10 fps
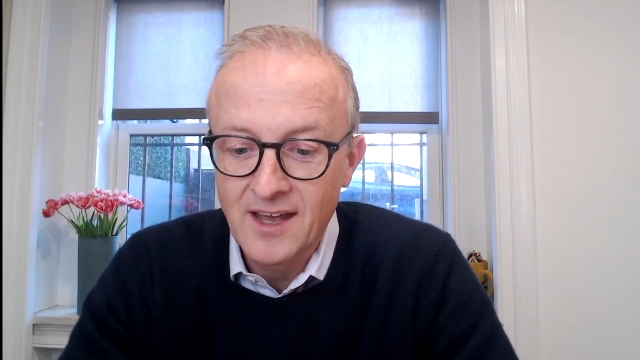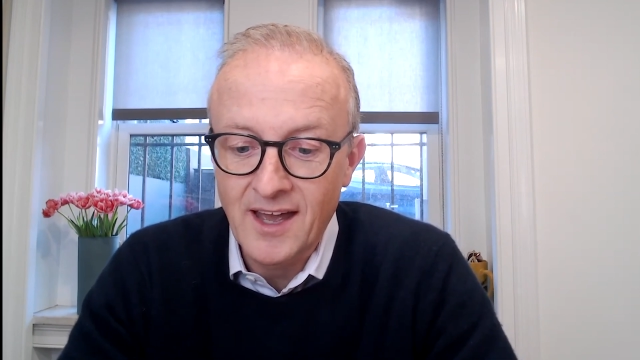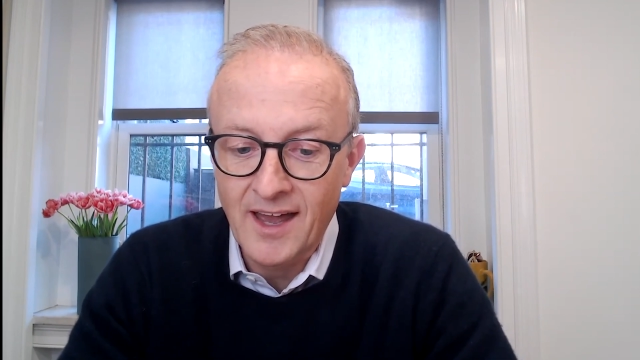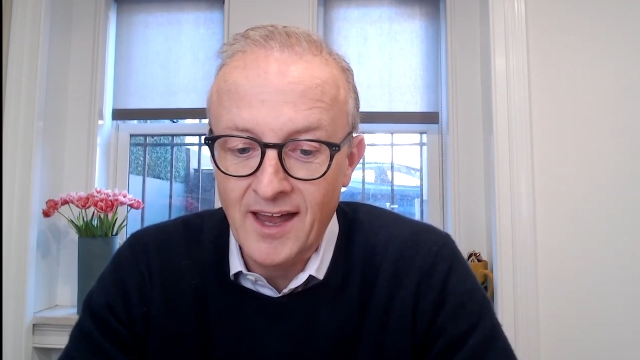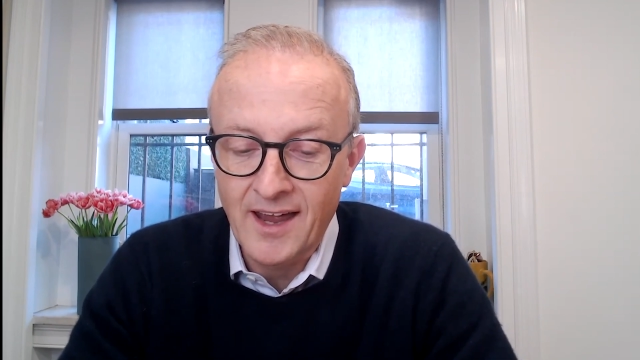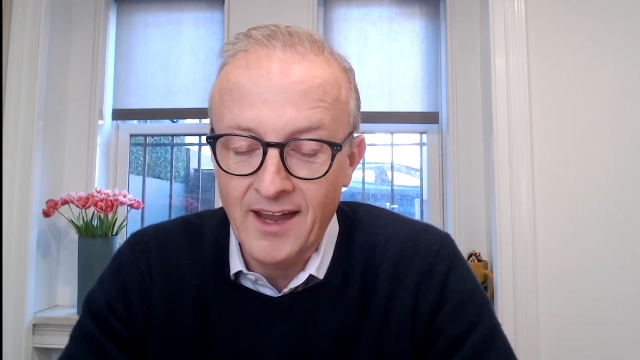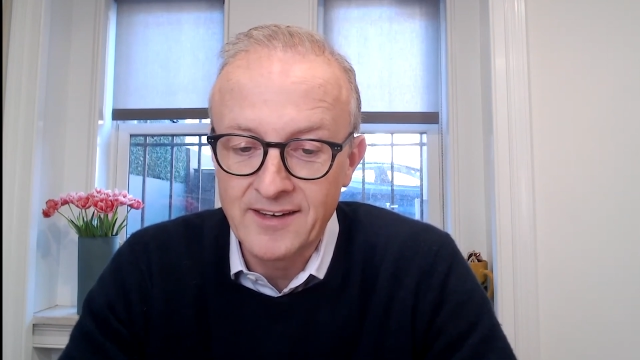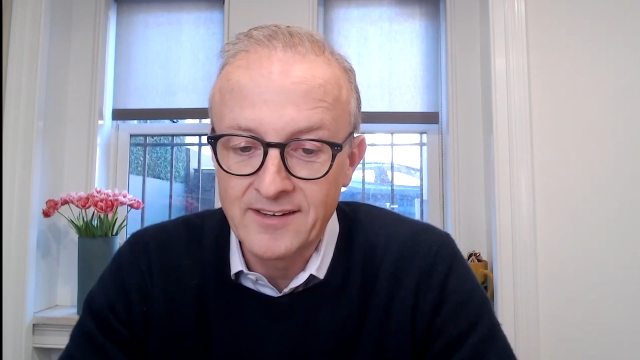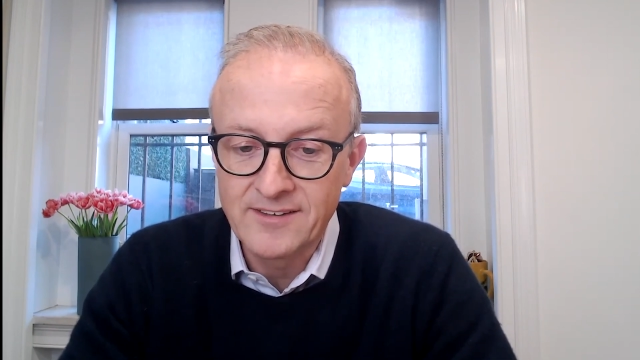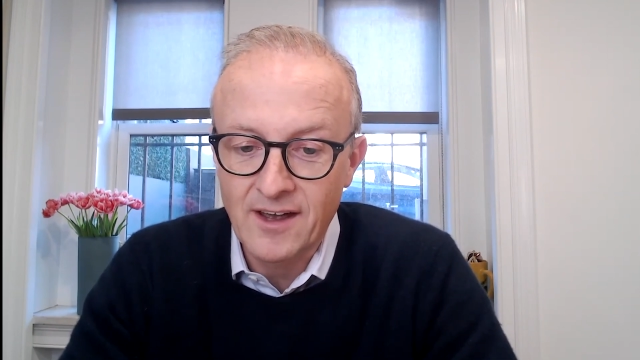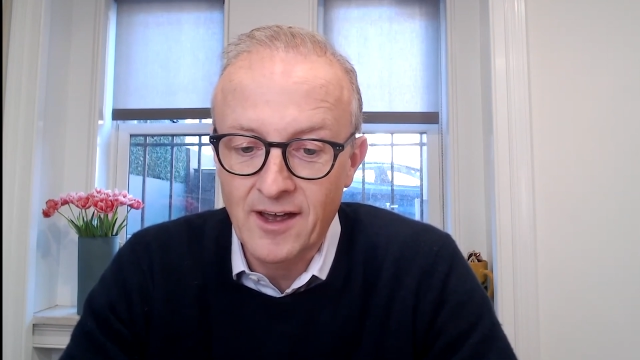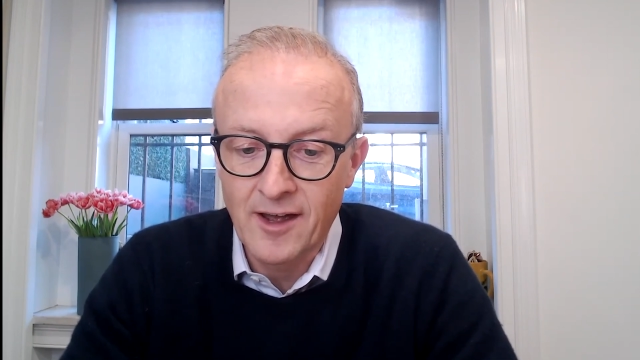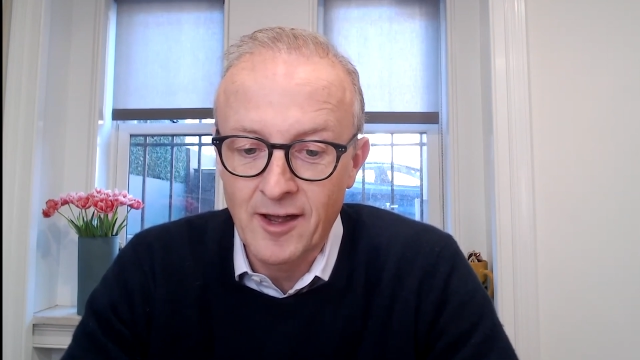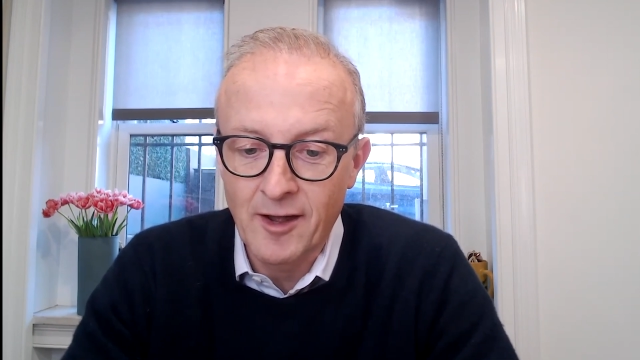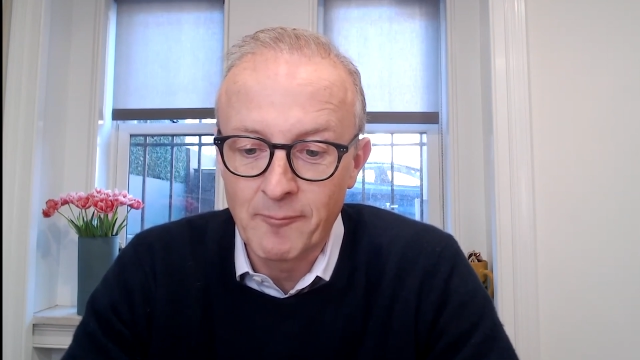And
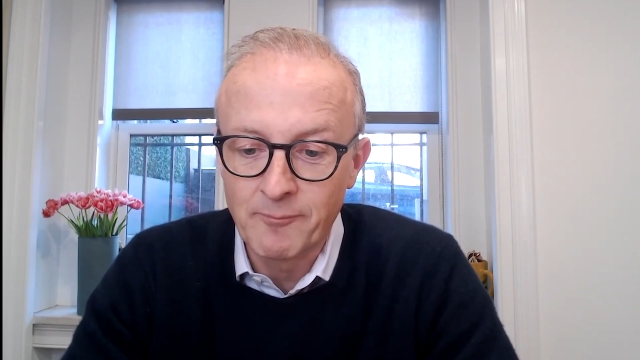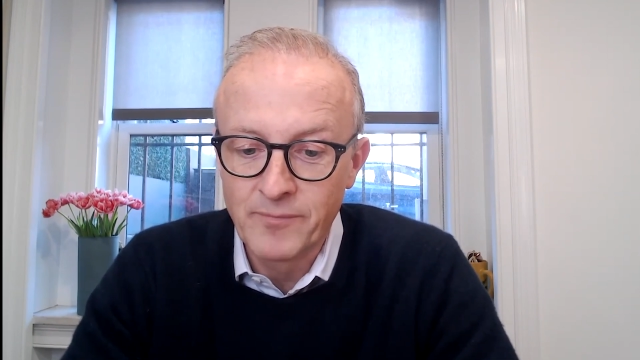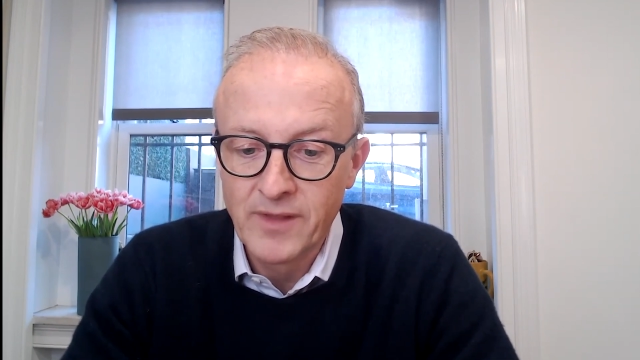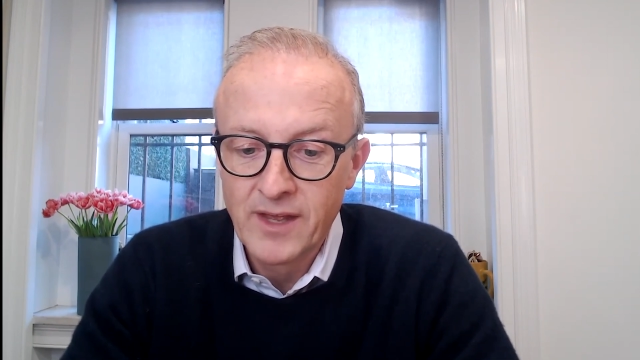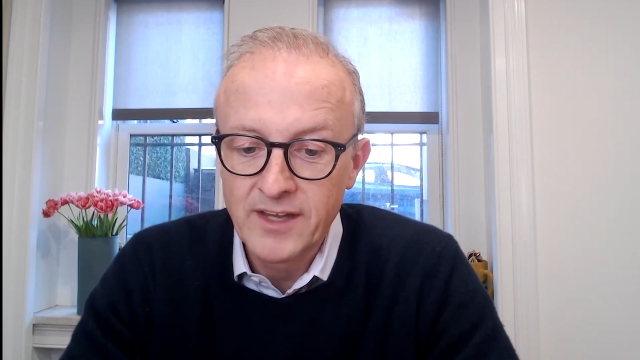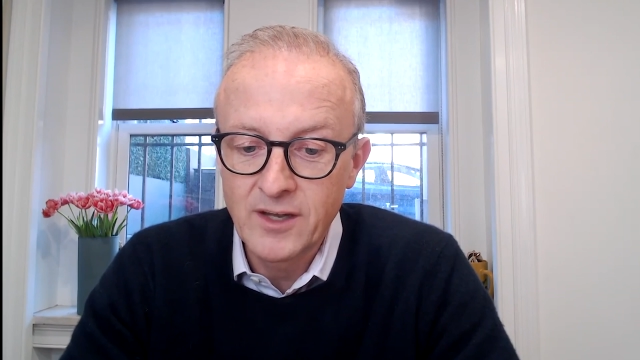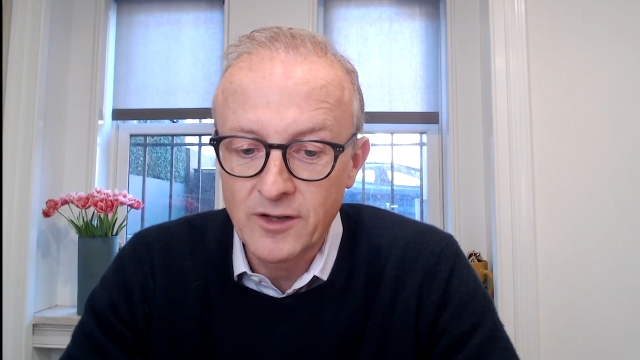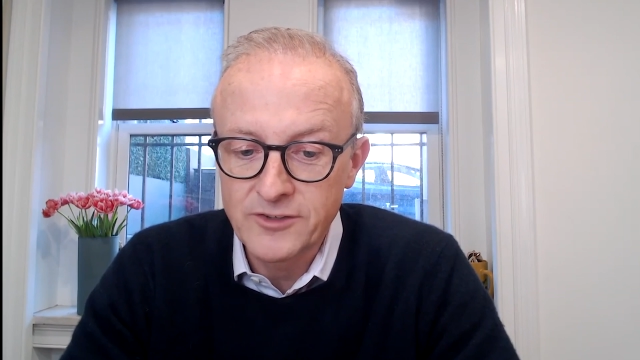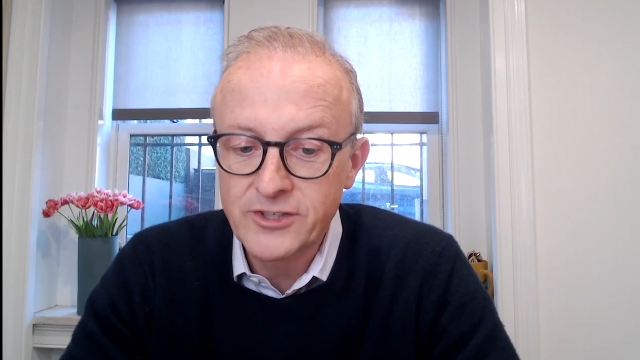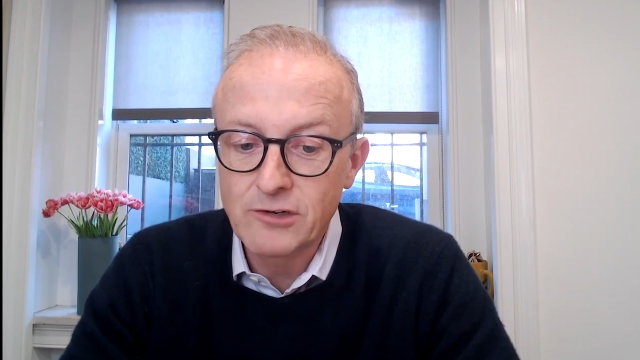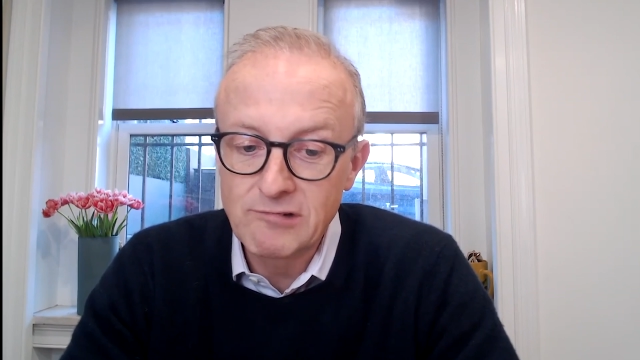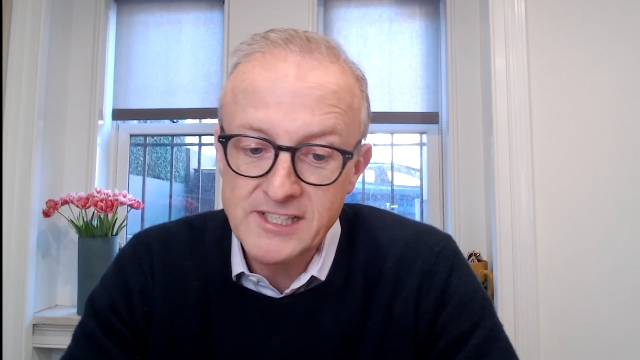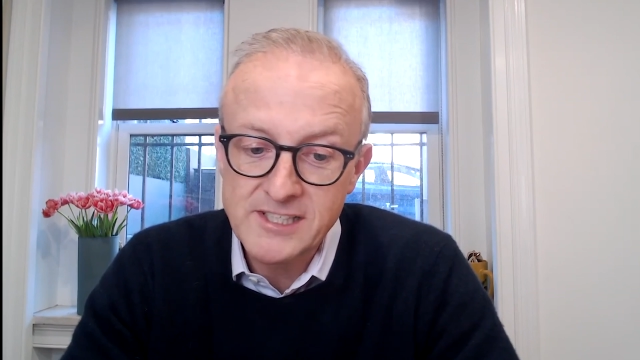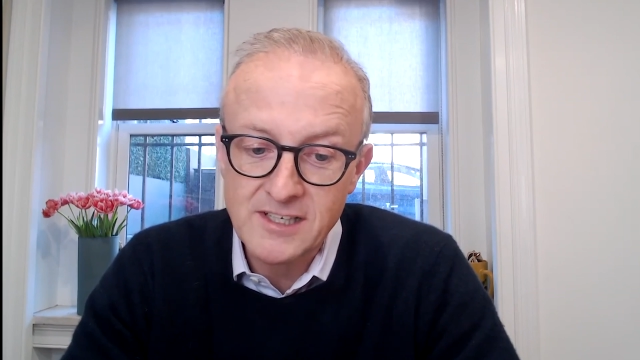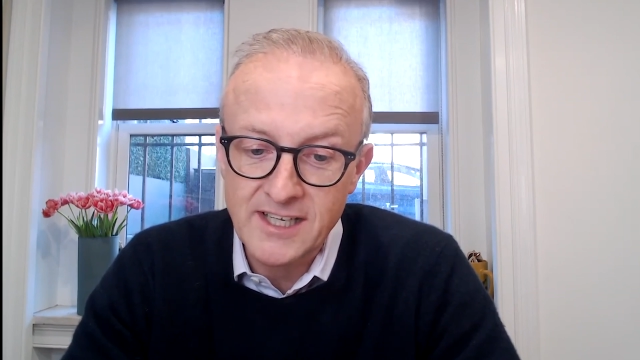until
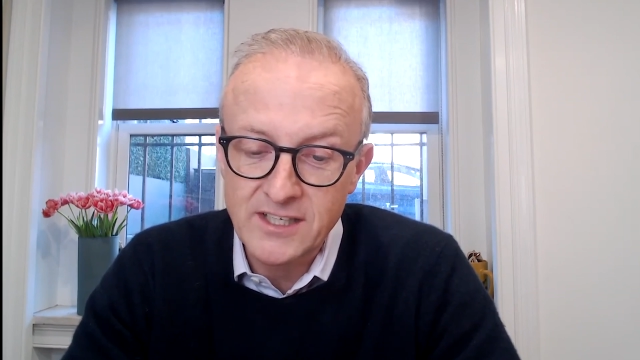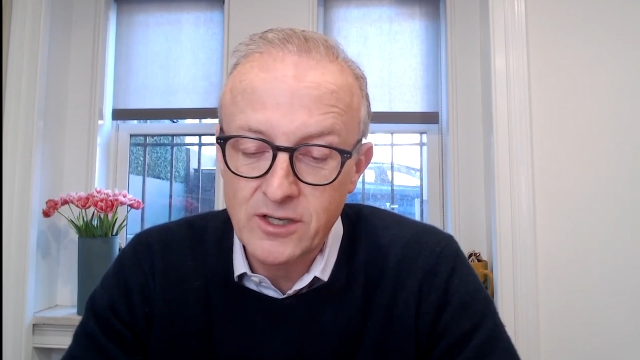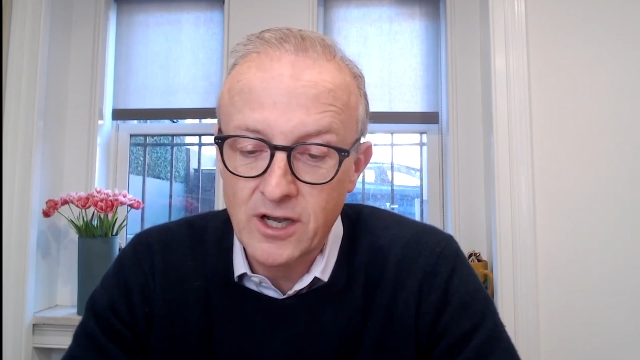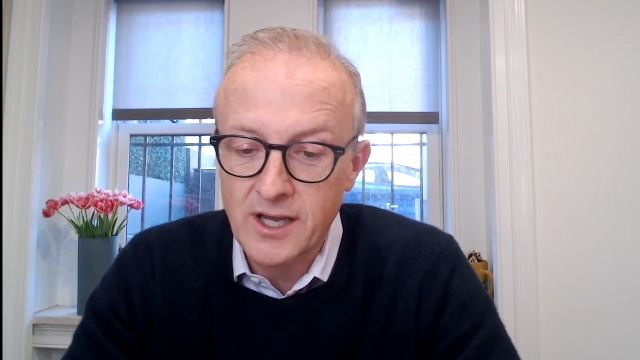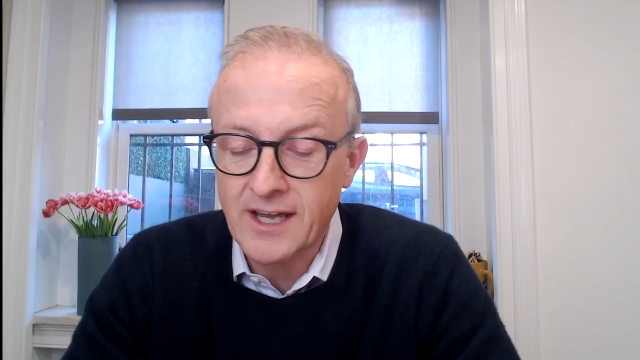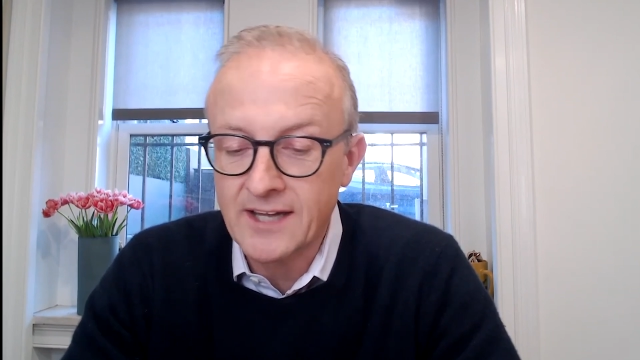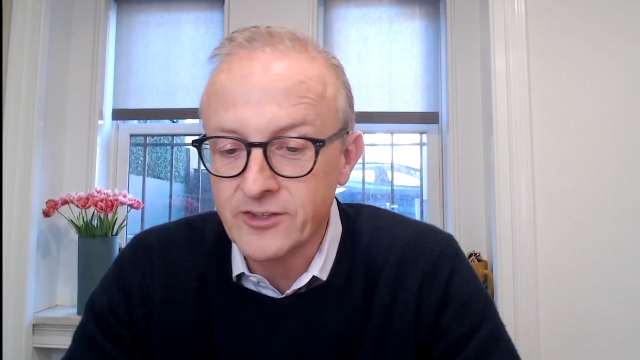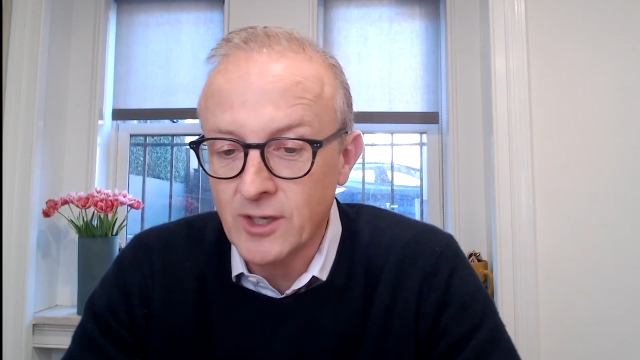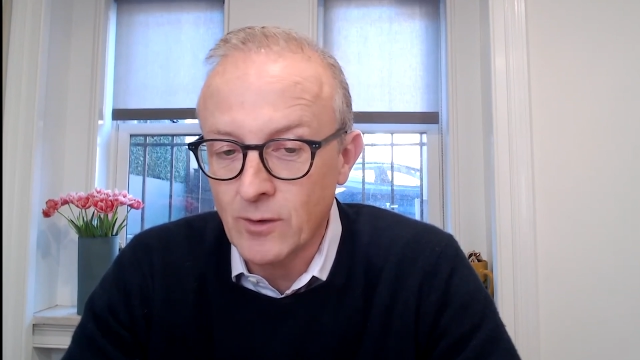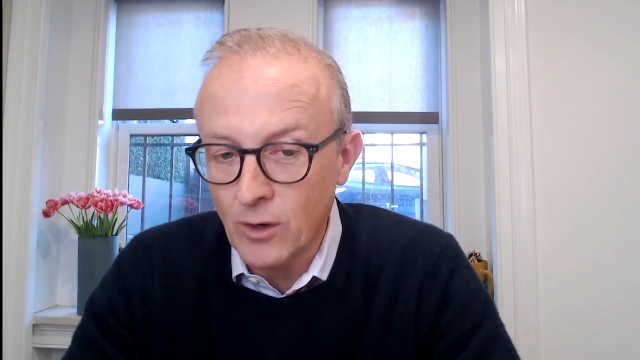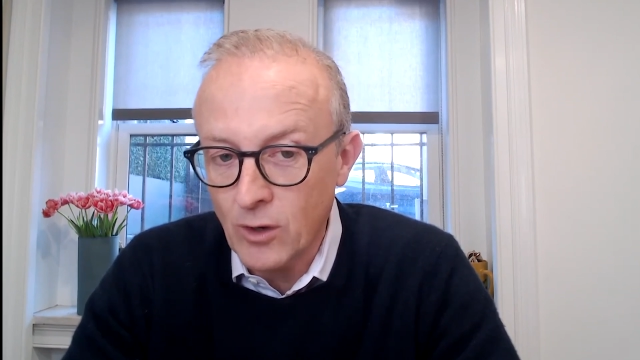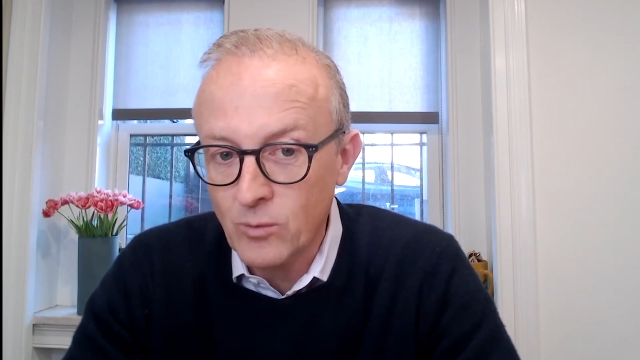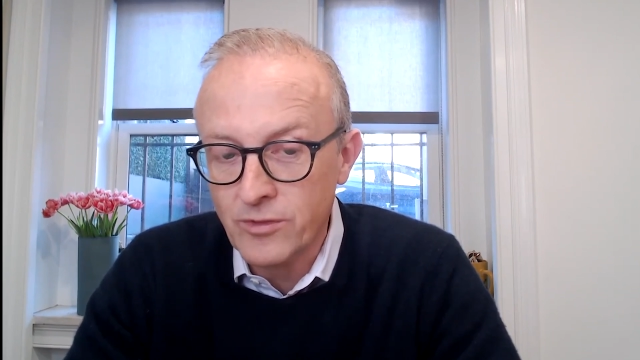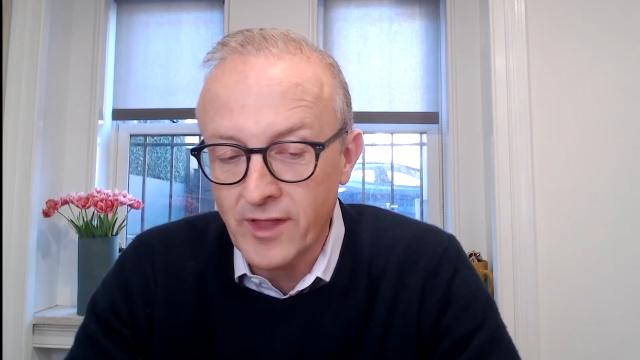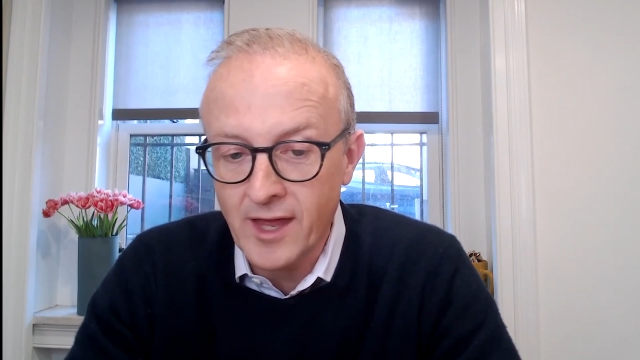recently, you kind of had to go along
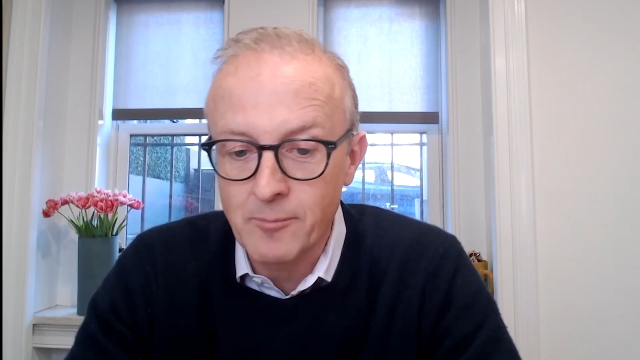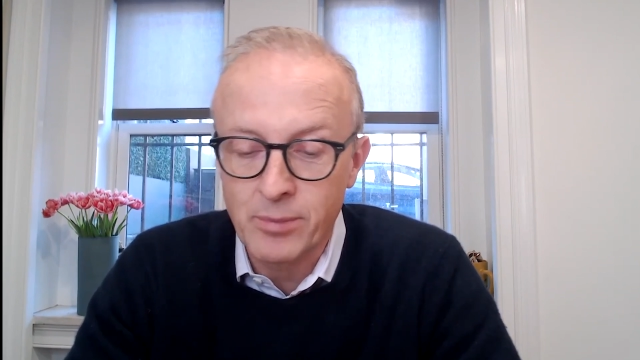with that.